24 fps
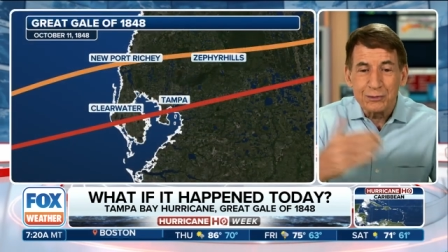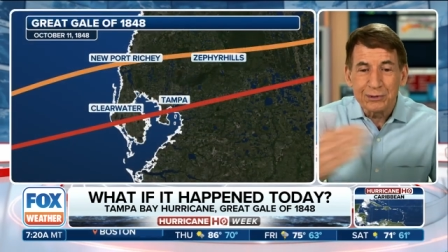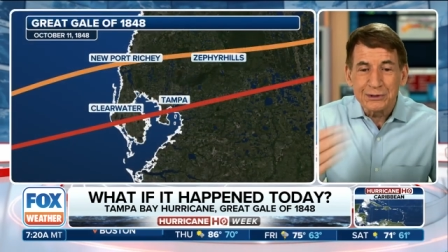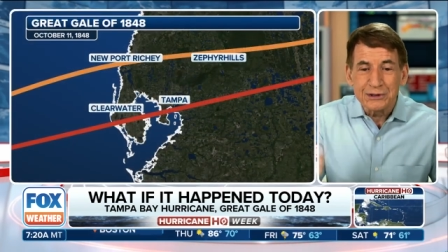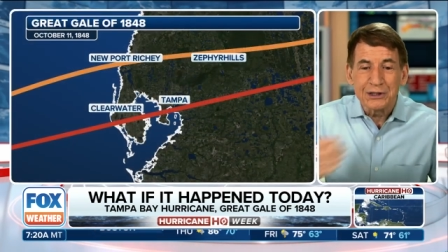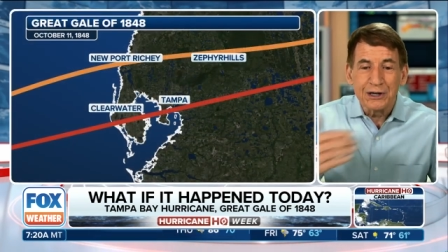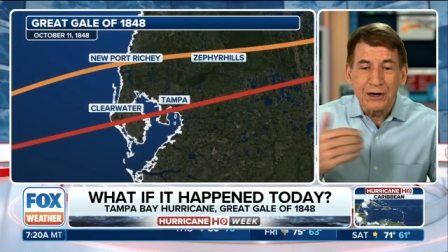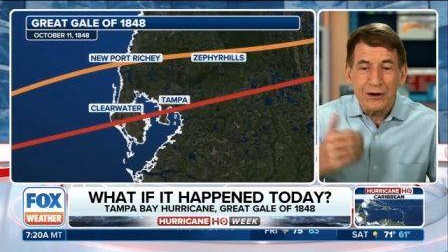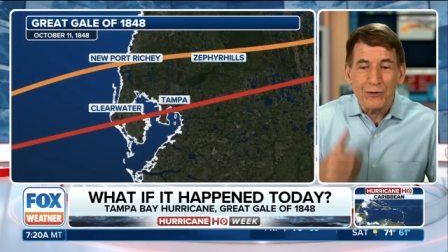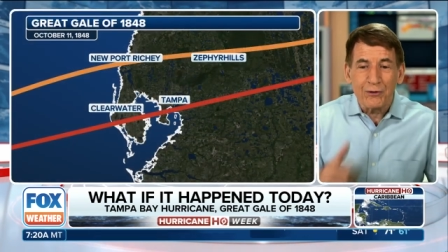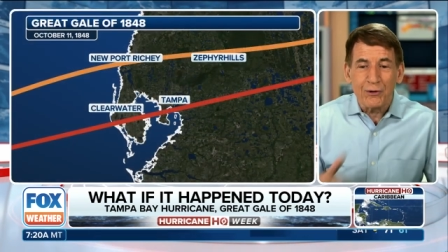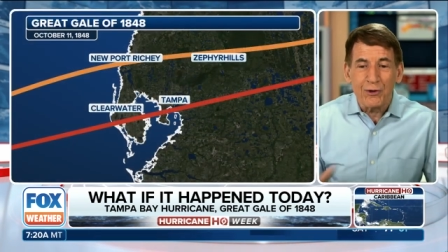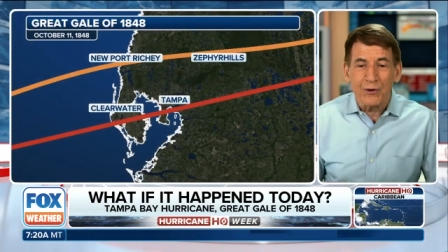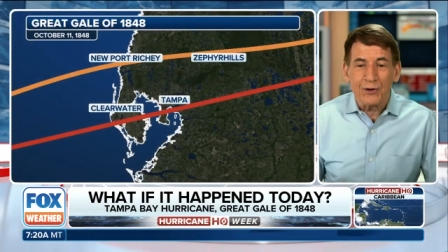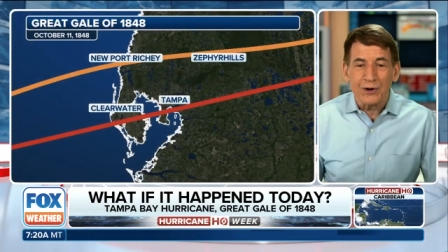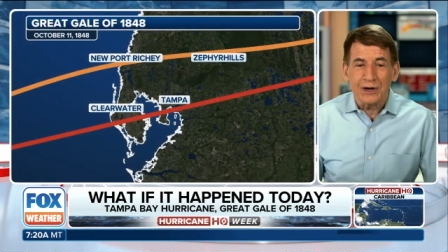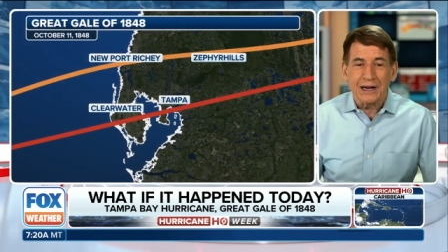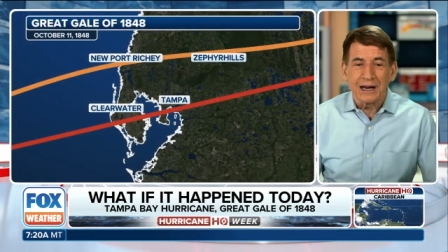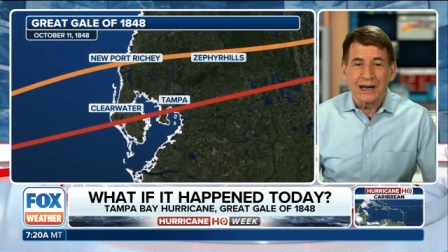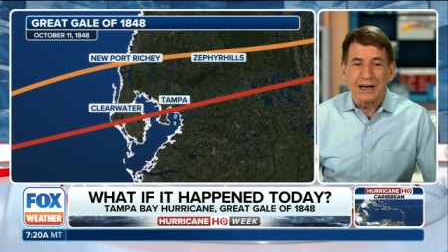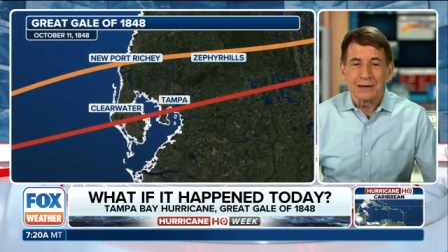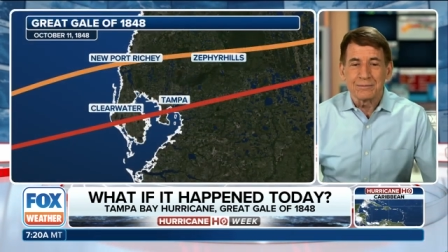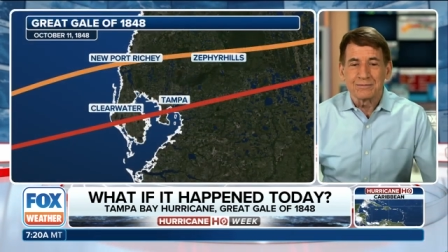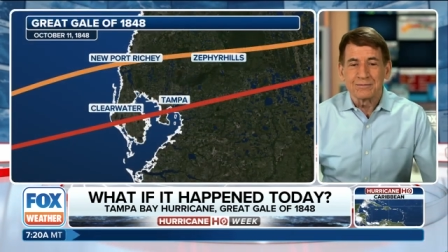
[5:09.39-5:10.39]
there was another
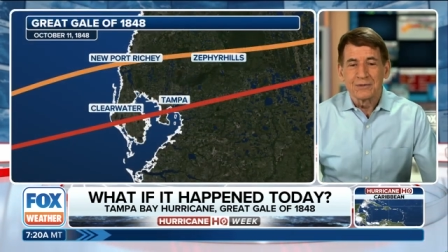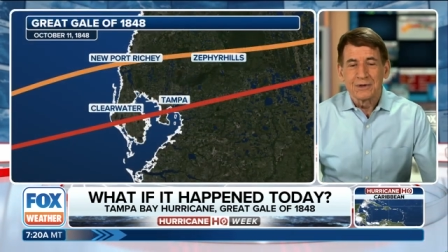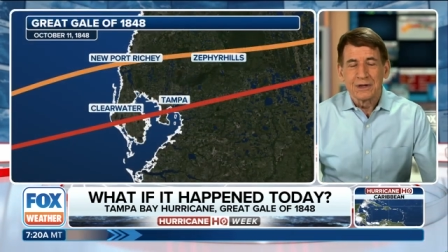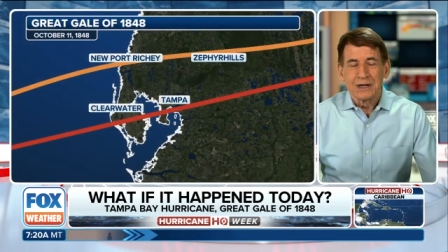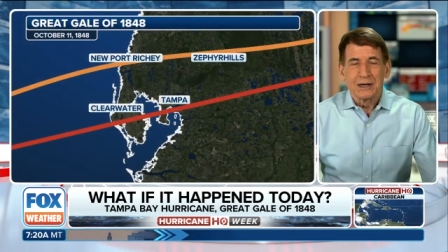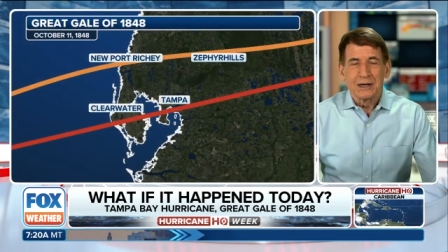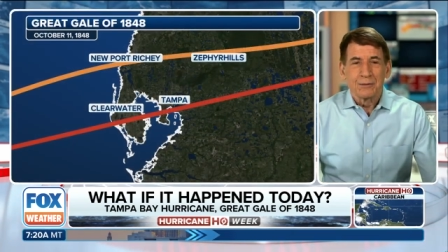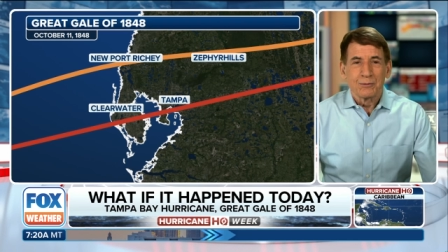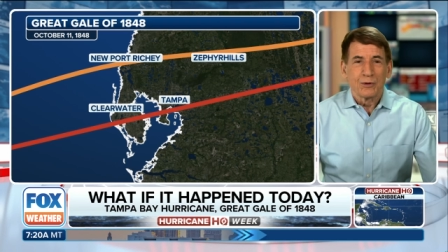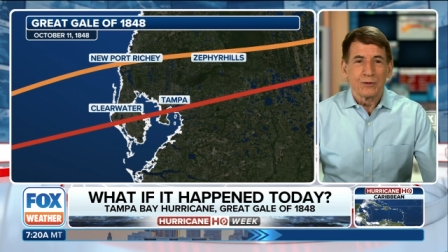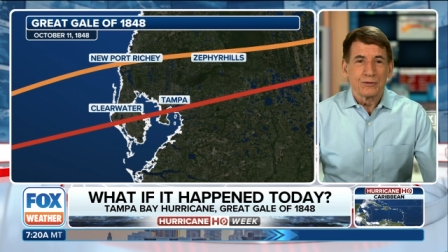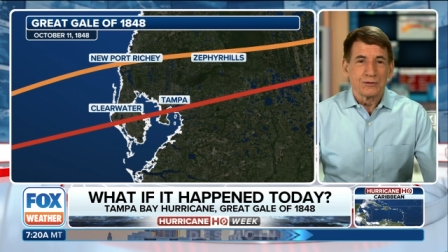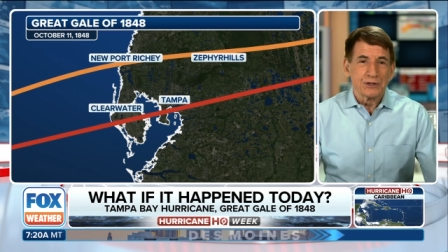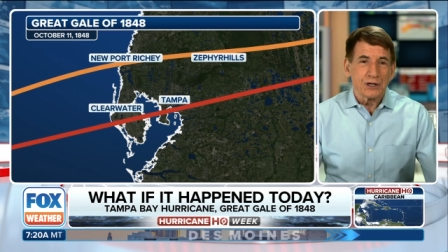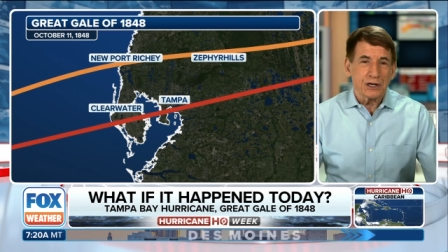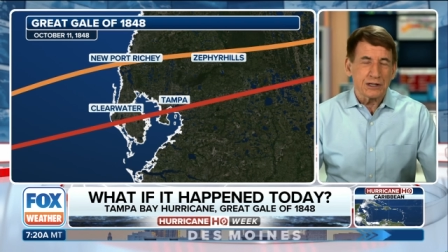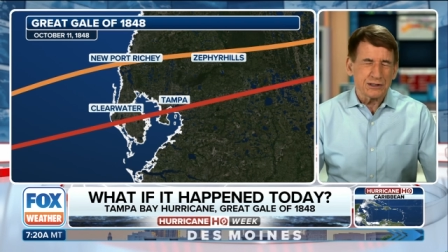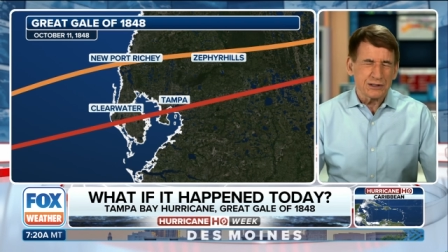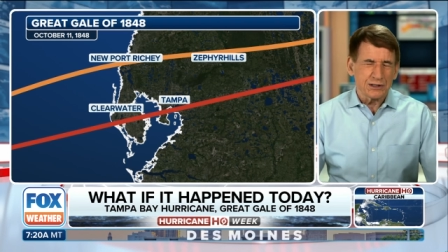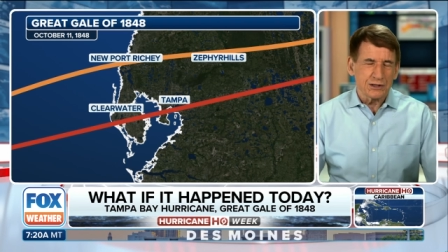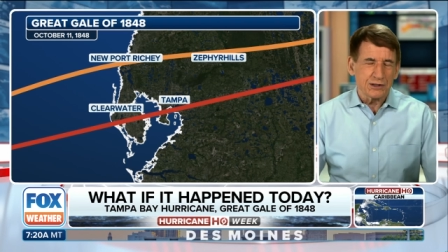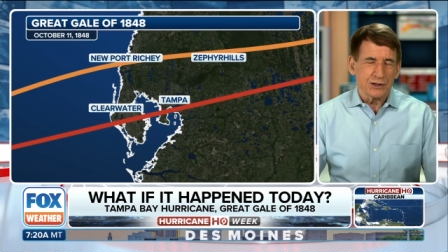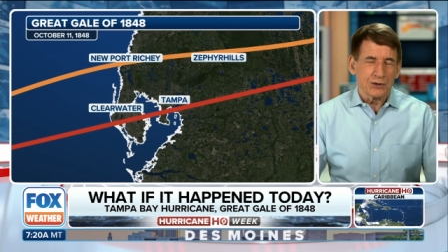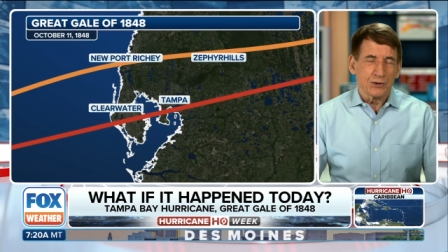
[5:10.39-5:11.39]
hurricane, moved
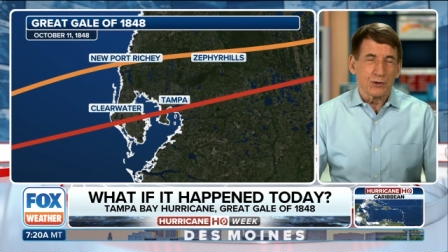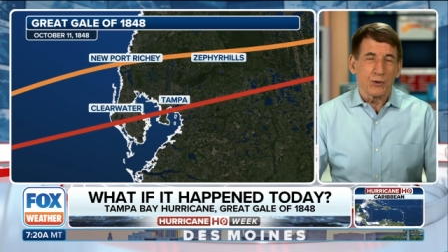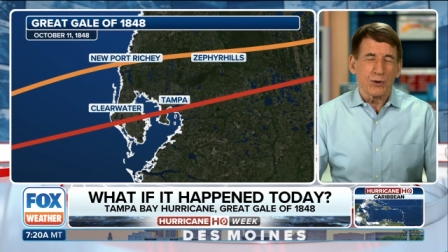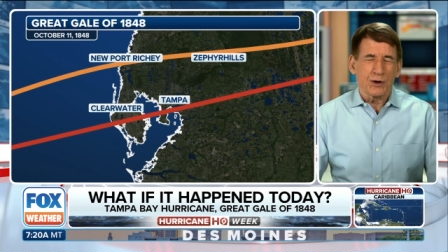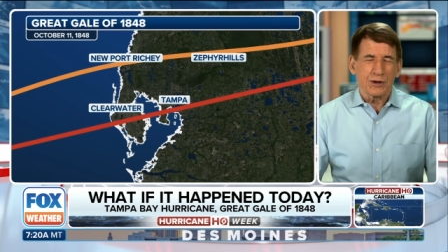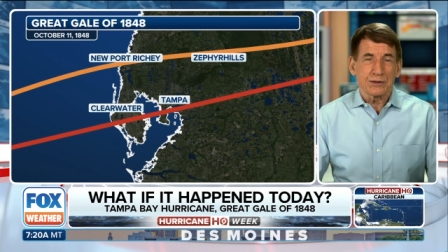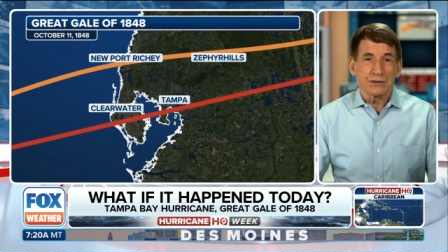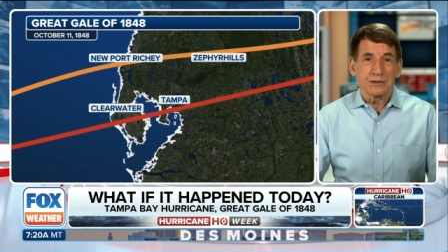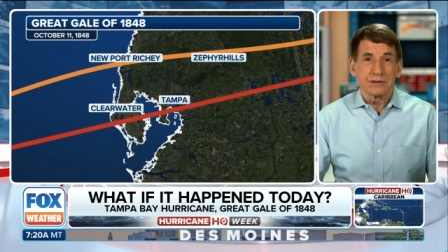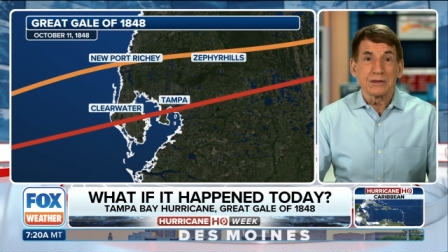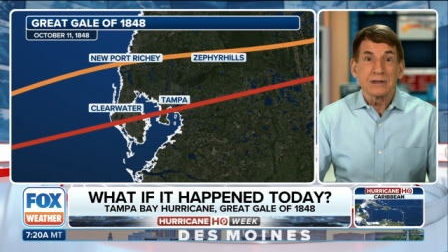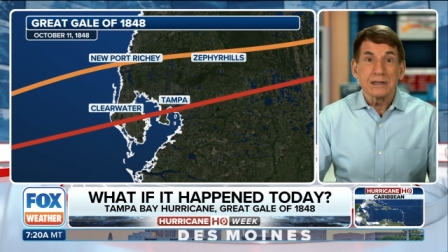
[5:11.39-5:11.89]
just to the north.